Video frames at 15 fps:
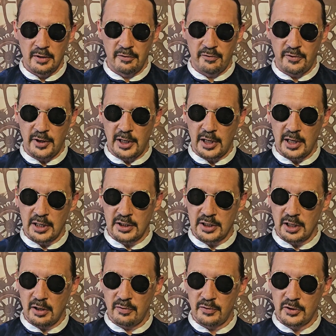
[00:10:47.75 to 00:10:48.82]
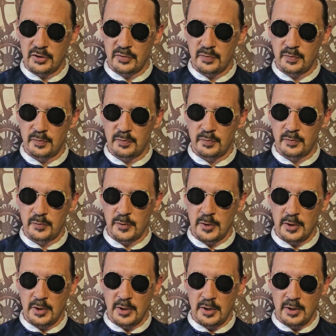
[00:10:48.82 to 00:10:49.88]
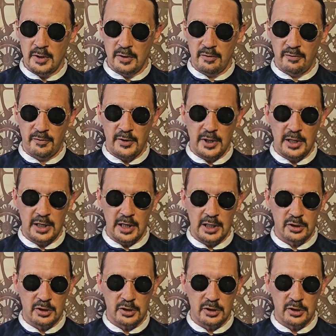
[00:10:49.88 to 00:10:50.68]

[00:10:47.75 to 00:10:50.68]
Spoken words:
filling ourselves, feeling our